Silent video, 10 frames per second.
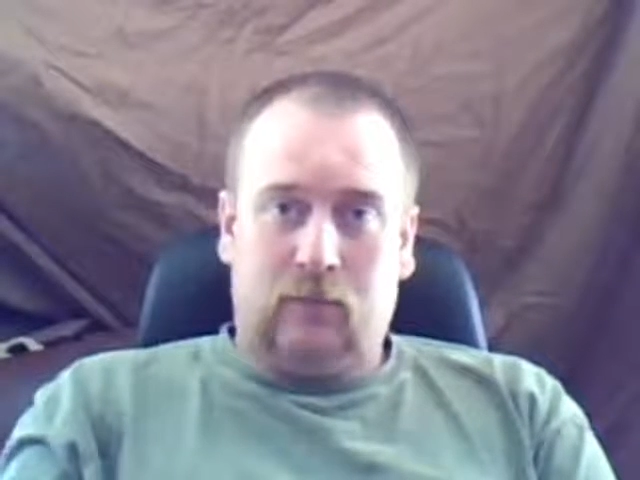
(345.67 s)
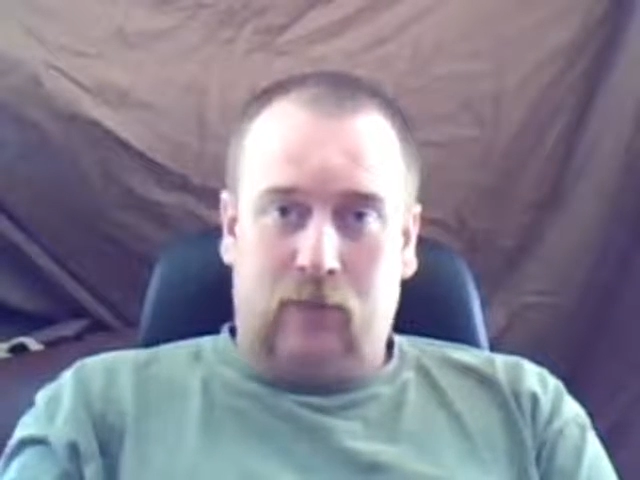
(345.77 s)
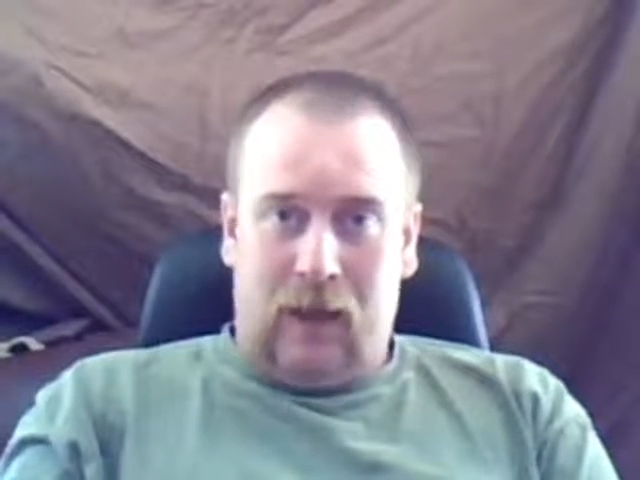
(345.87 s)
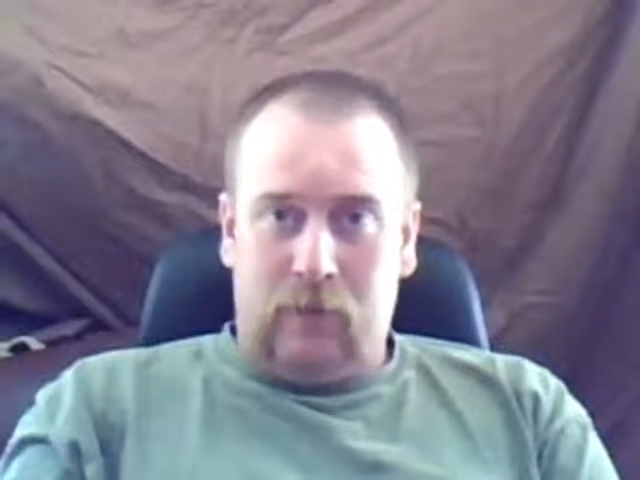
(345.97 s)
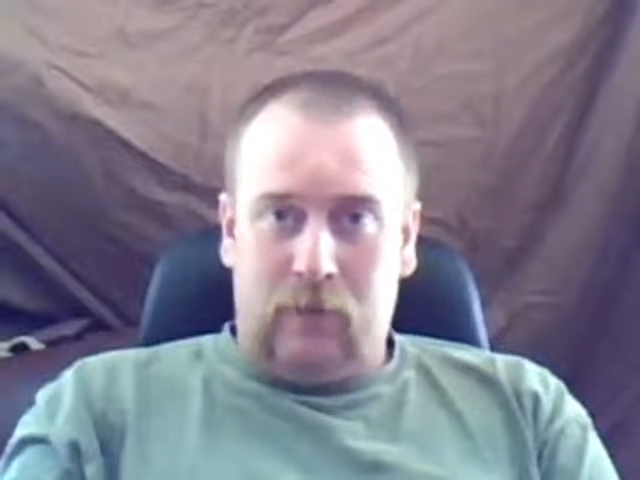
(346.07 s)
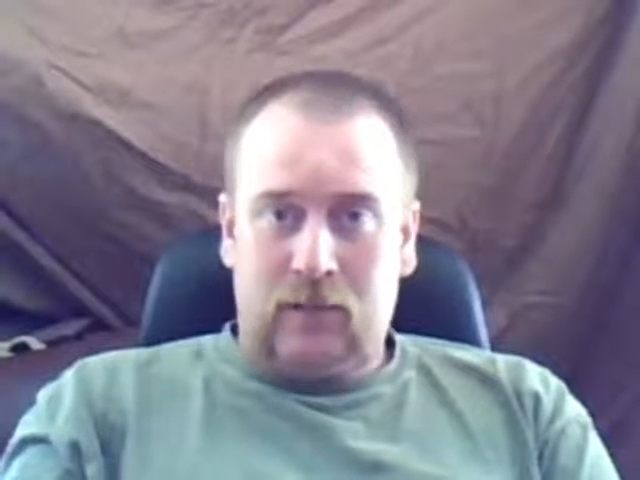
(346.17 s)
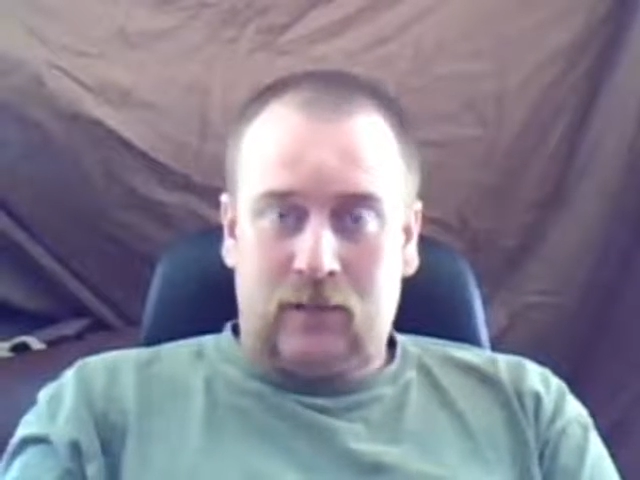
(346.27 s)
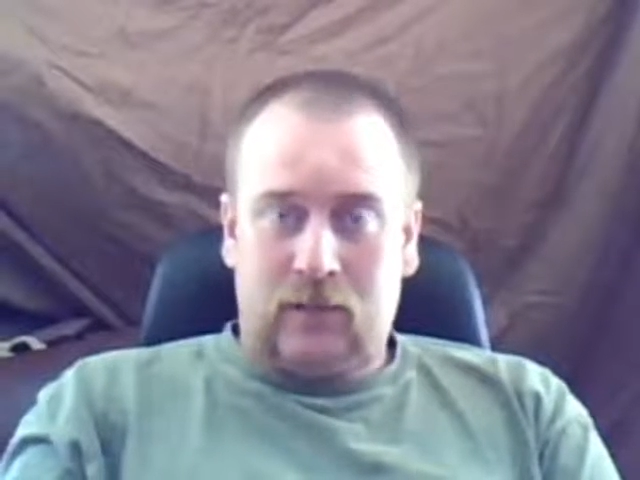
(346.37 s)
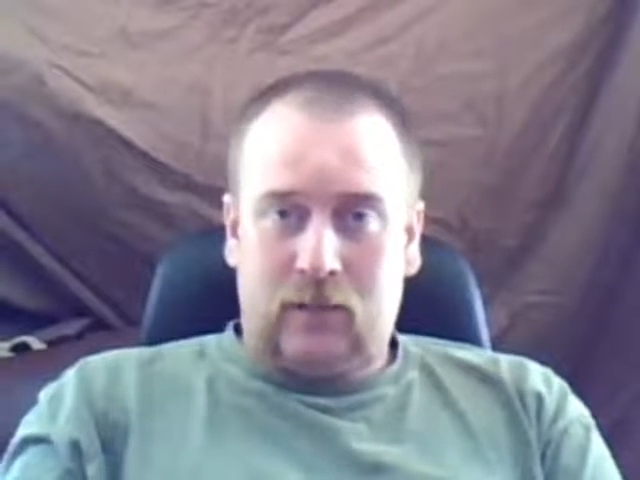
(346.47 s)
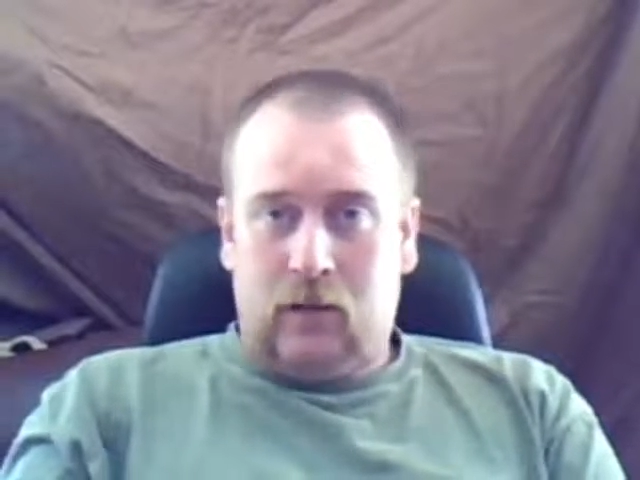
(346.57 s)

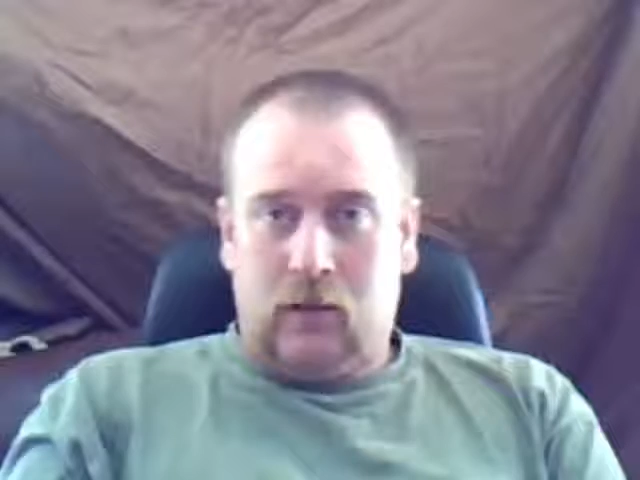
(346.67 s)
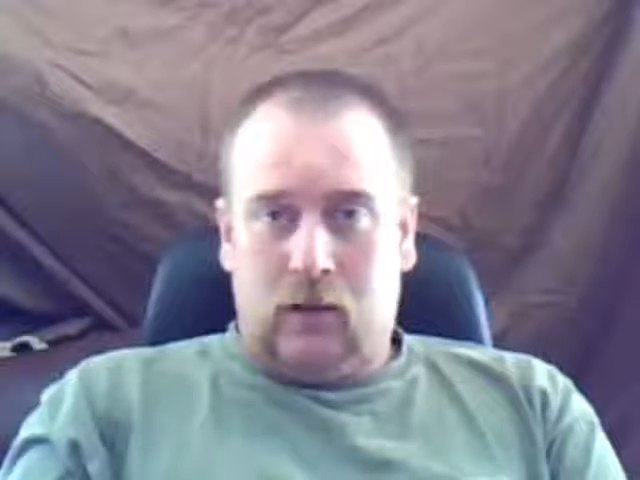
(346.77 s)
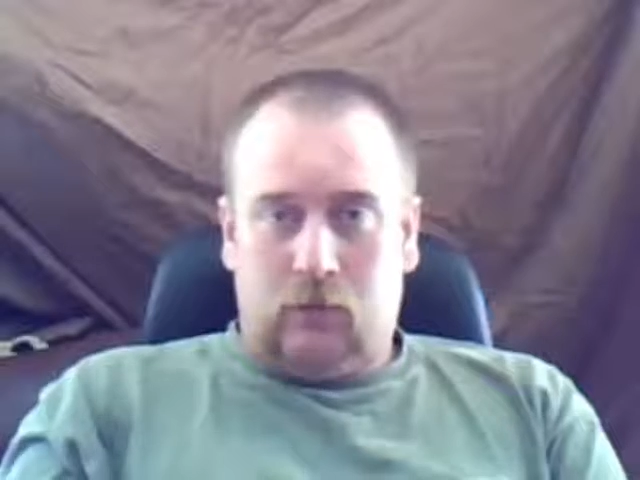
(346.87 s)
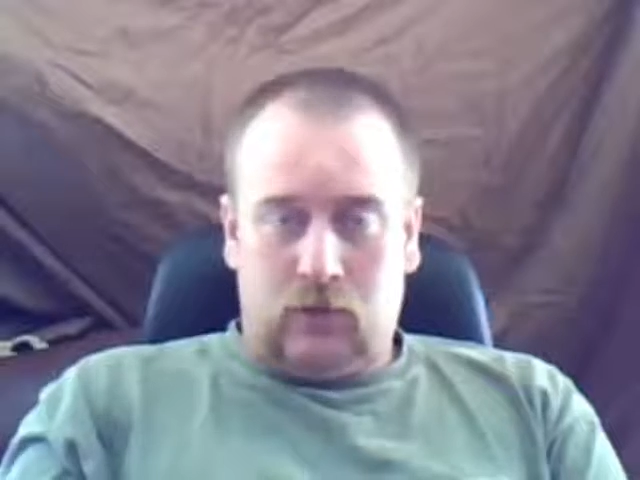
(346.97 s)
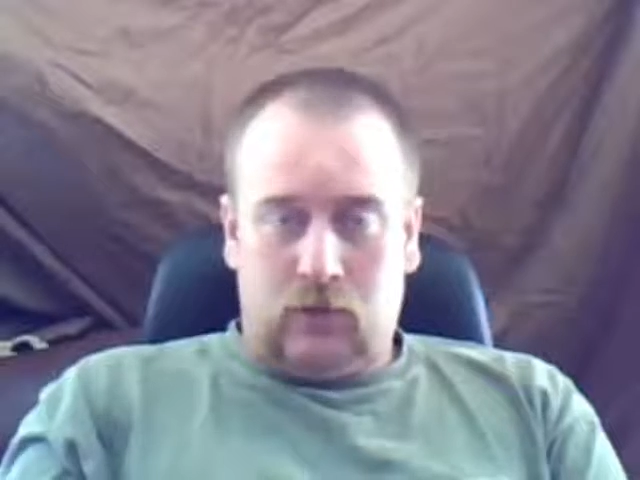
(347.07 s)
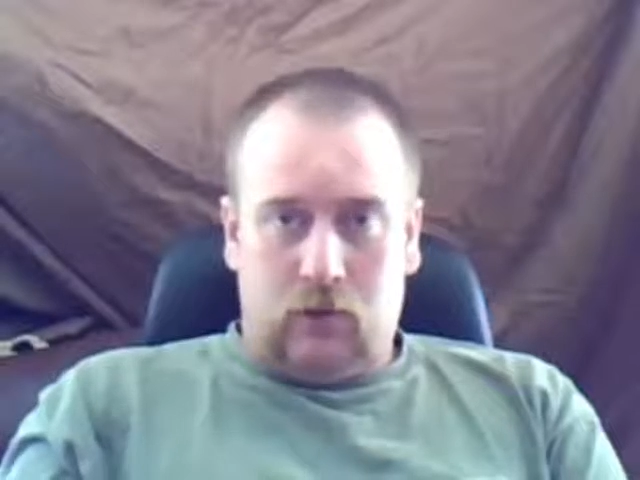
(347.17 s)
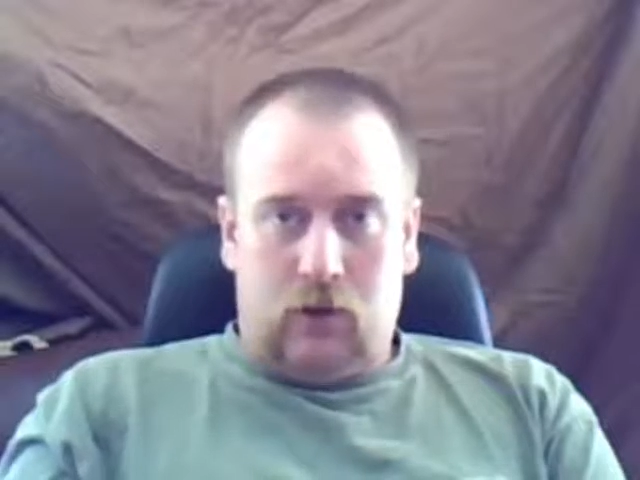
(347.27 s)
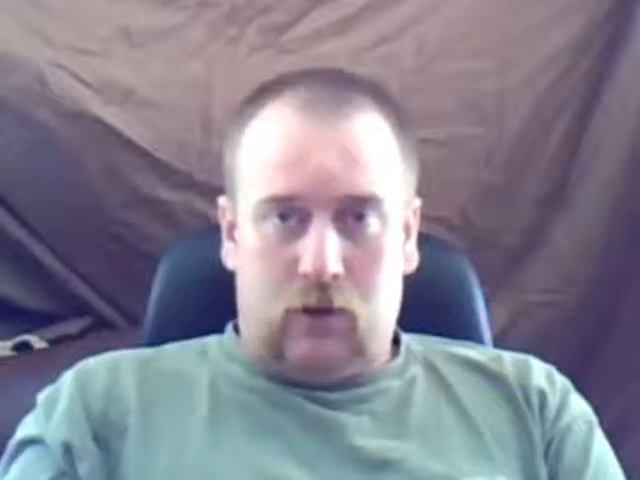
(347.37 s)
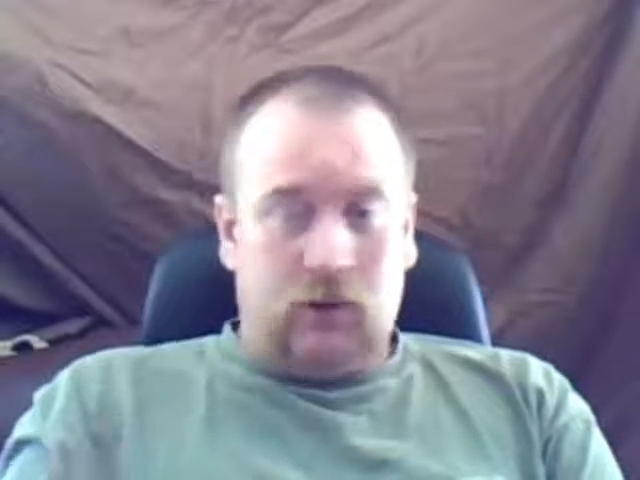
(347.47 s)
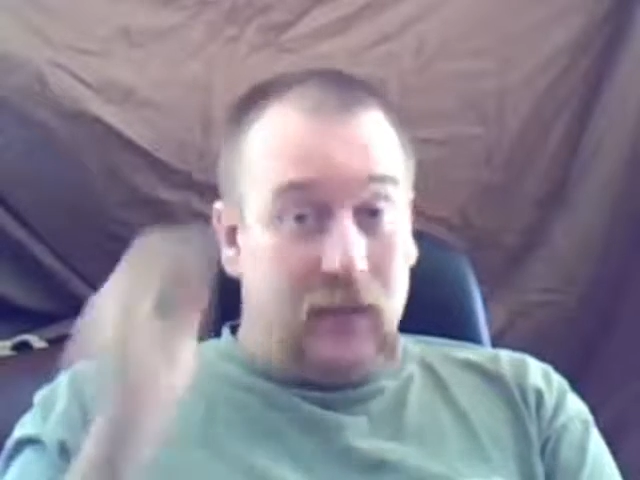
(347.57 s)
rabbits for
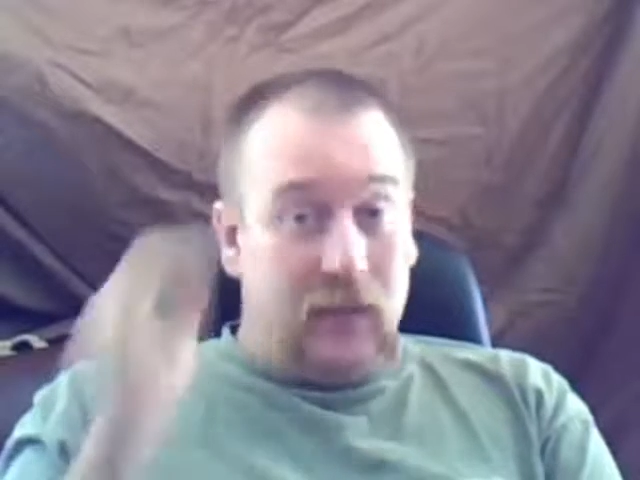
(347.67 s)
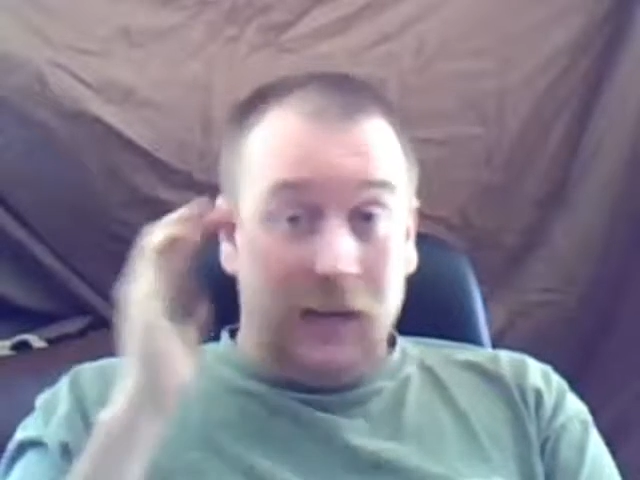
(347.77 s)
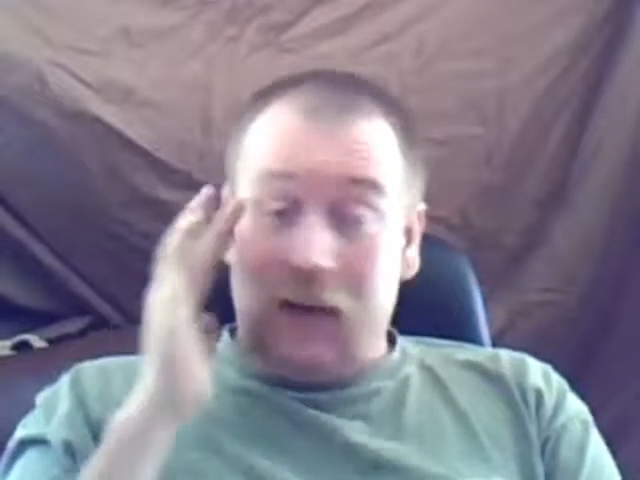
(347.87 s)
slaughter to eat.